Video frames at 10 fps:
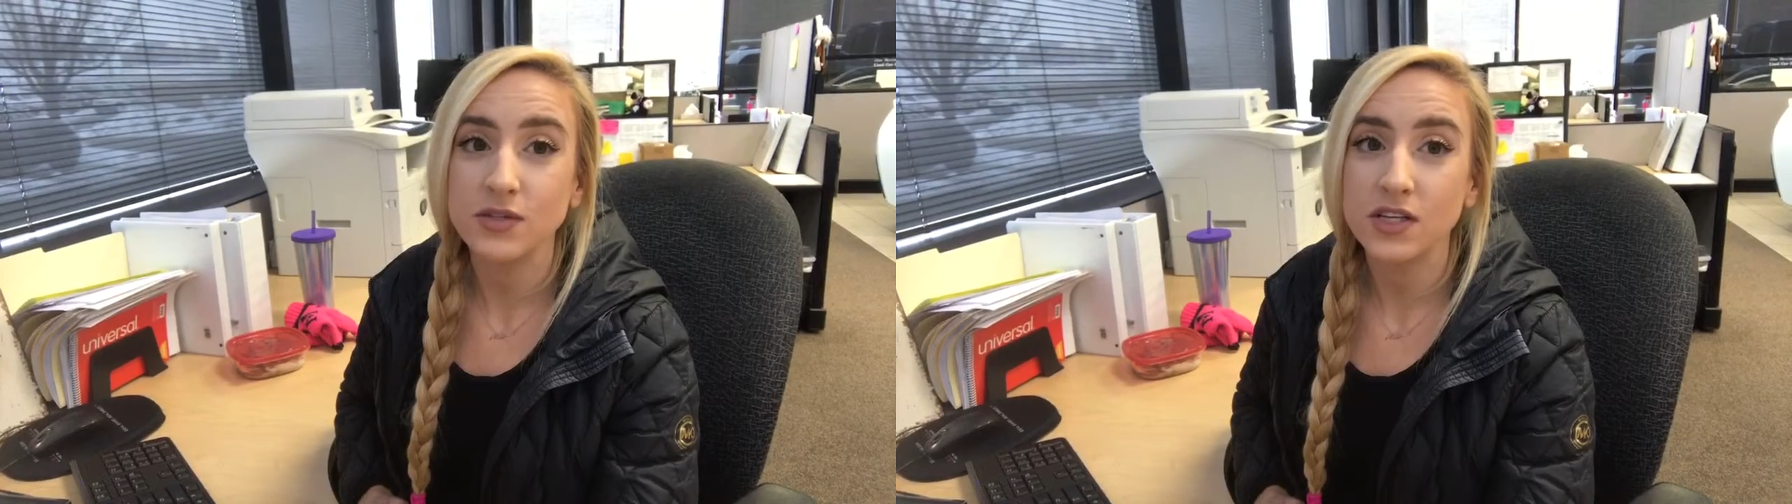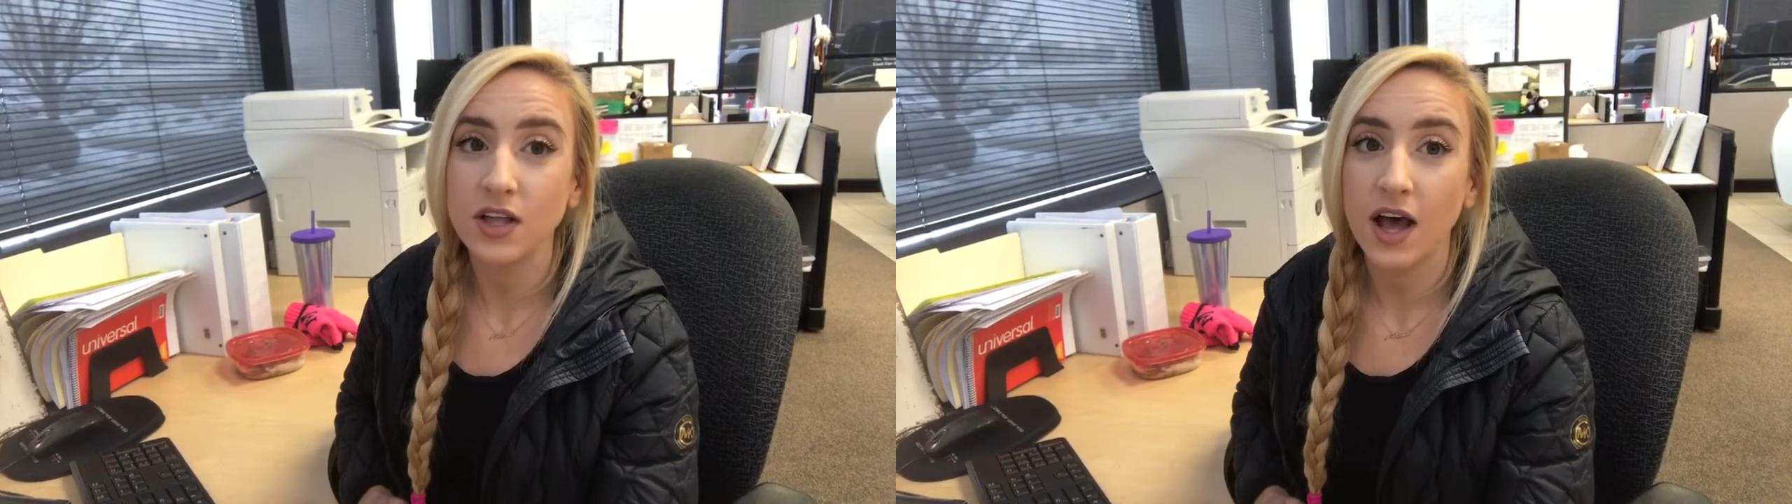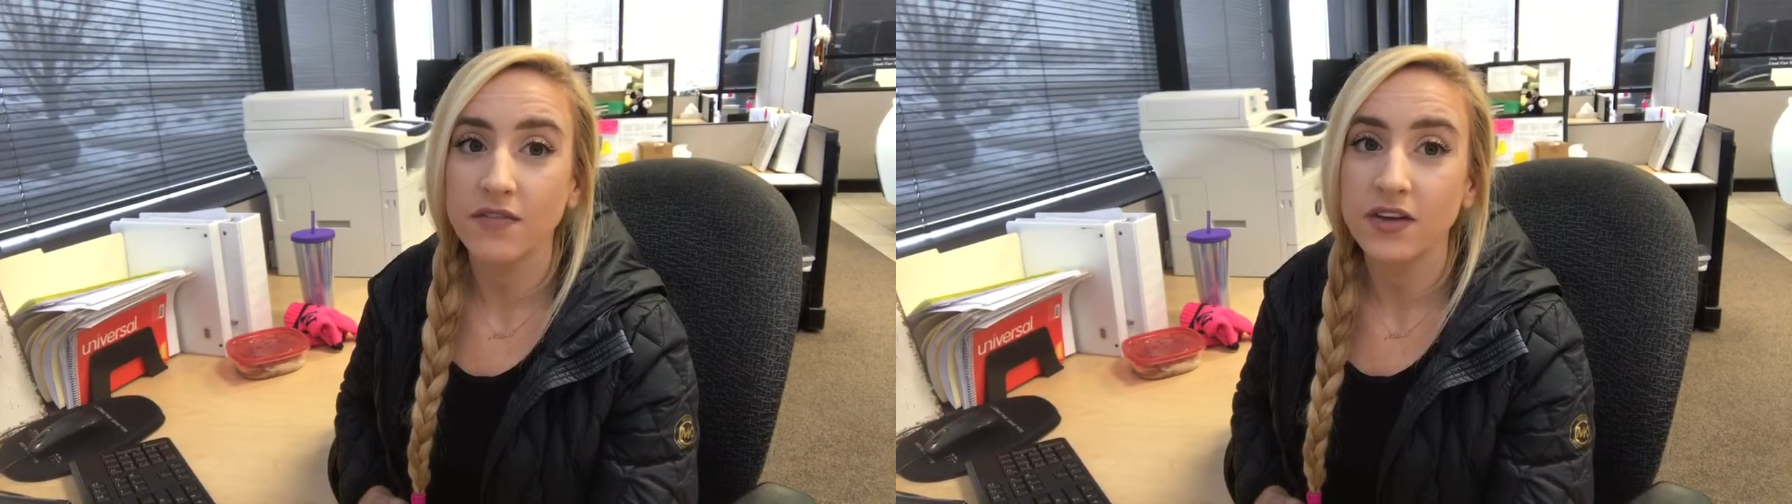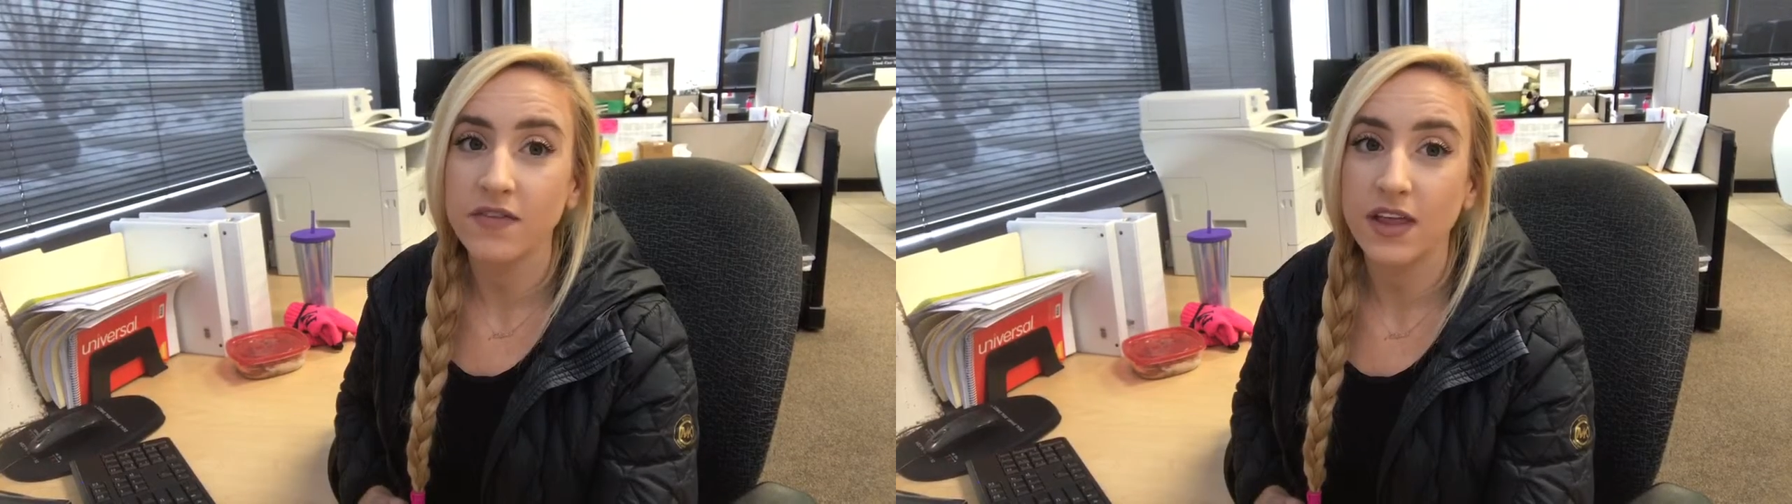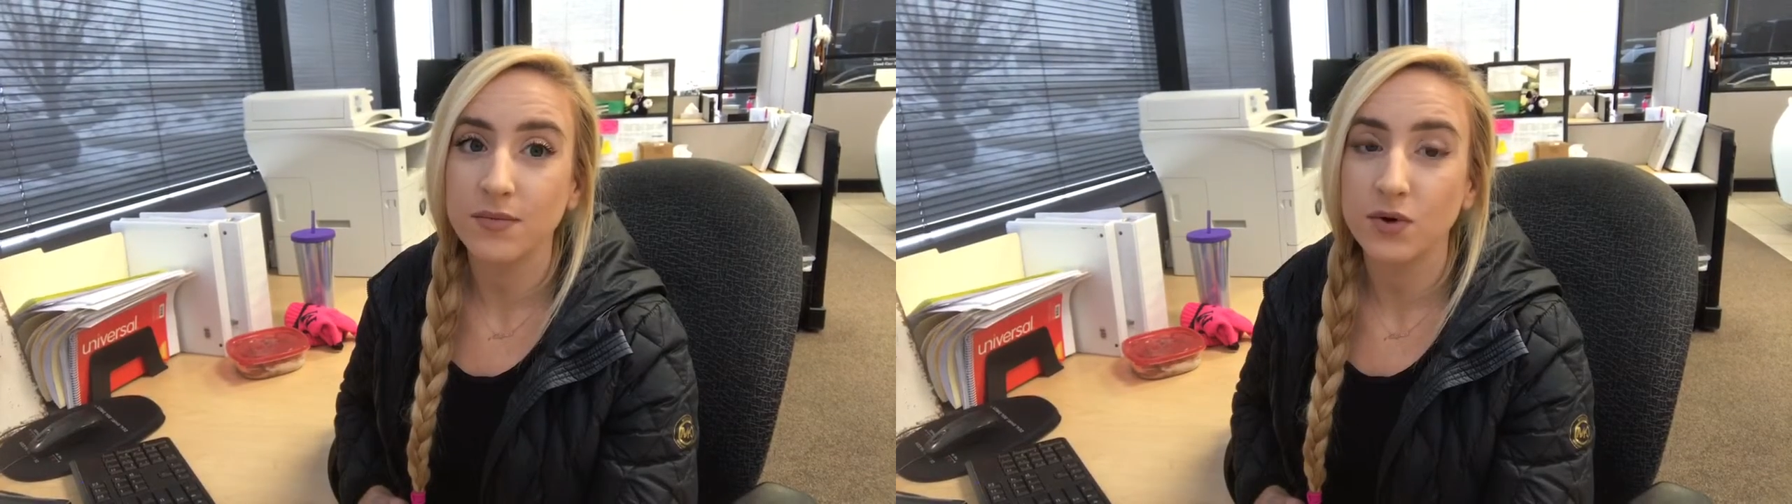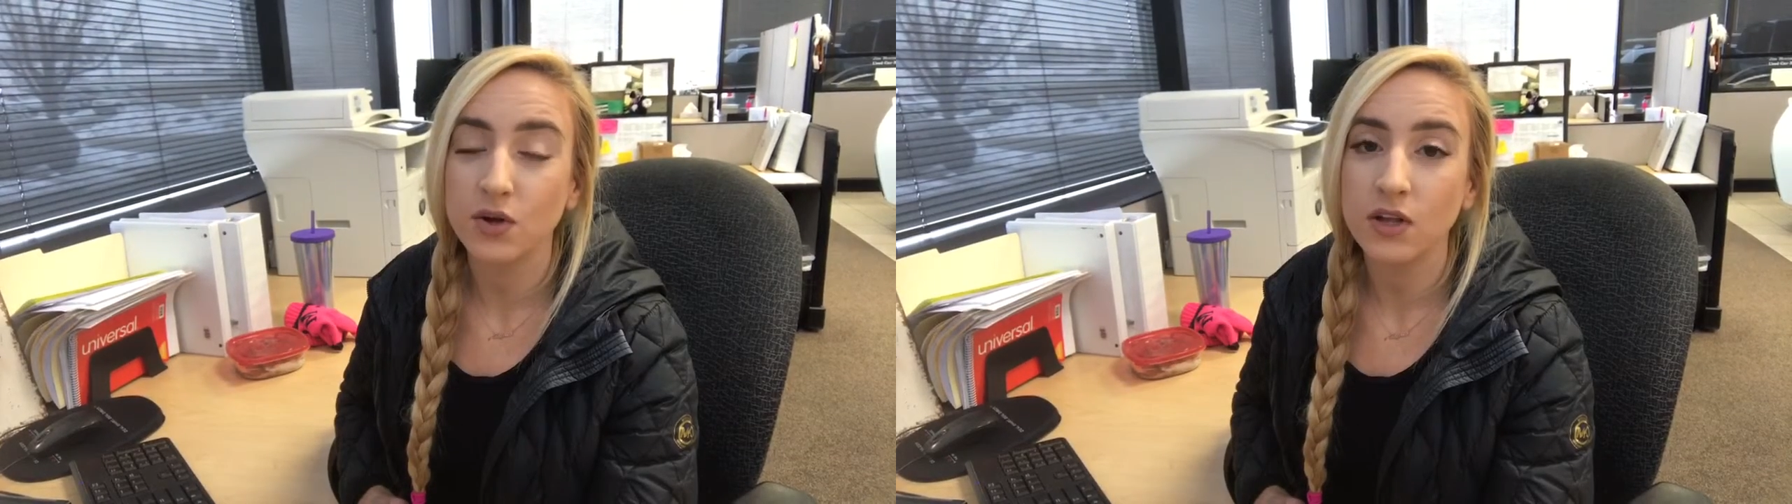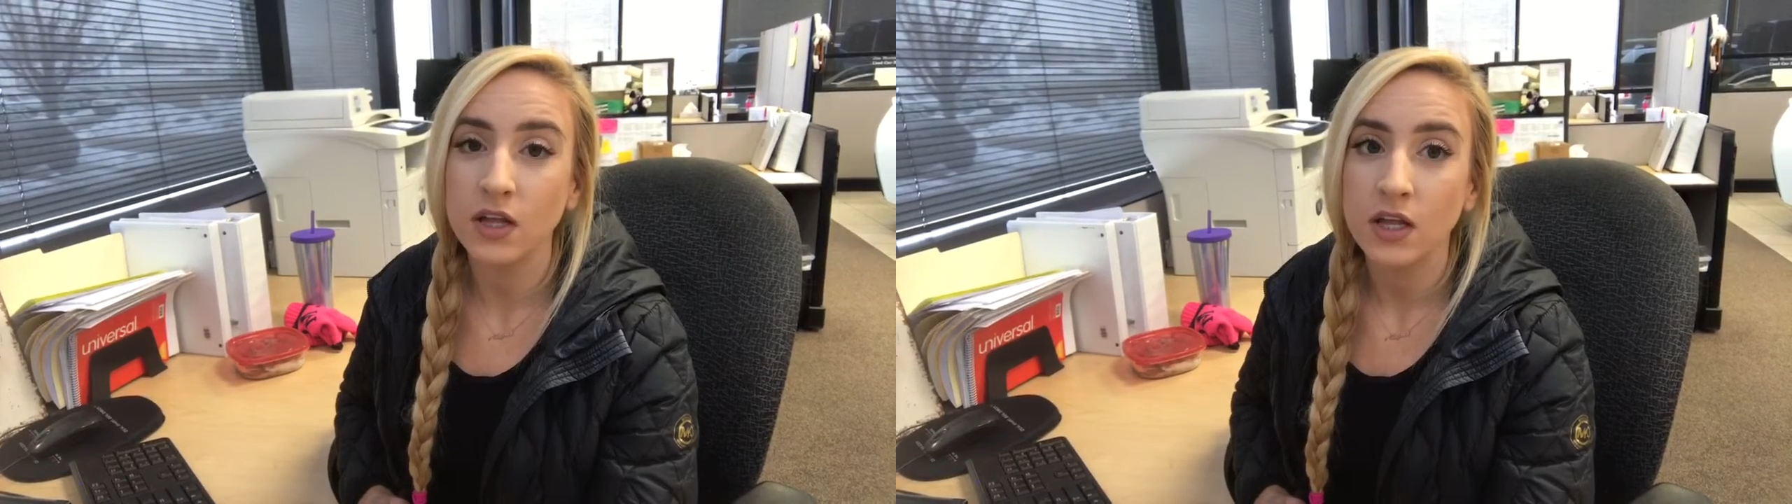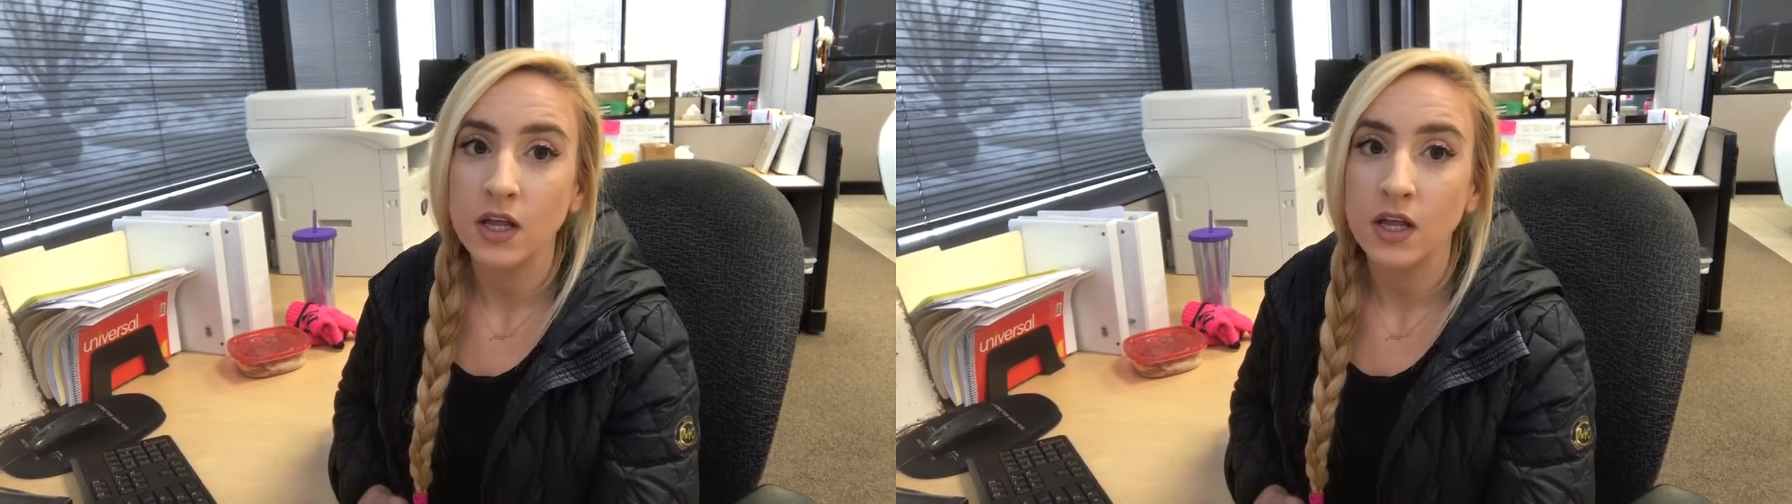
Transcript: still have it available